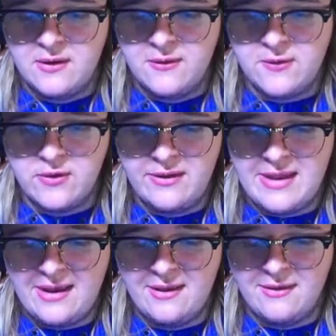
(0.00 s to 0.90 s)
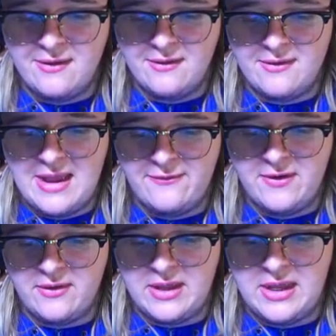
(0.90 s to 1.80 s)
30 seconds is
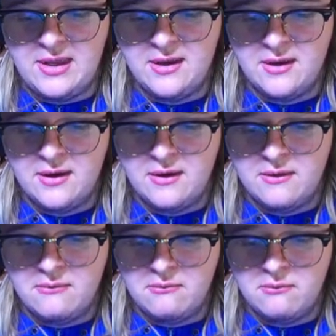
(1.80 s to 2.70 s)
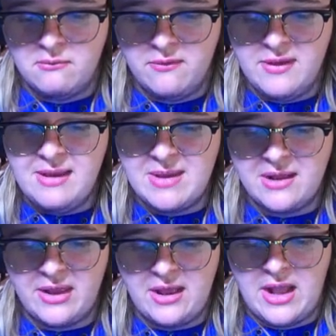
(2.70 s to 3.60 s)
definitely
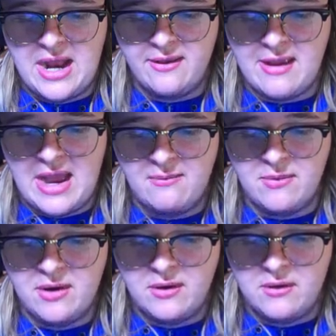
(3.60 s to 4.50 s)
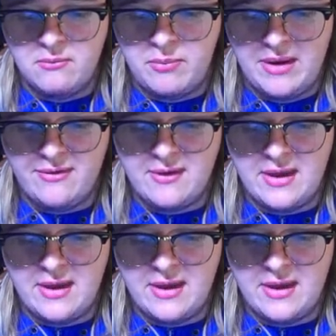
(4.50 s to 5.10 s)
seemingly a lot of time, but